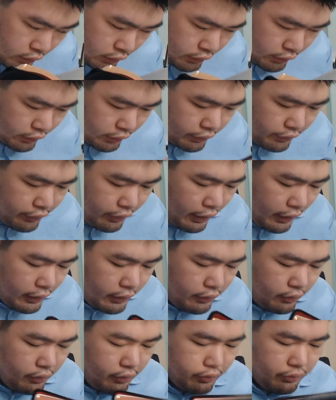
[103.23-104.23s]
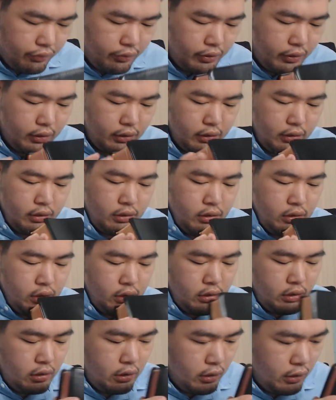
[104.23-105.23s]
the text for the
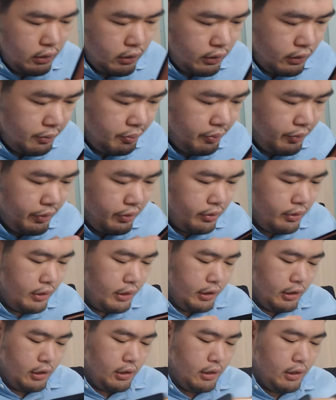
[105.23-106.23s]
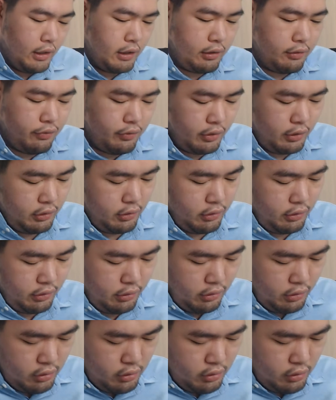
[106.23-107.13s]
um thing, the text for the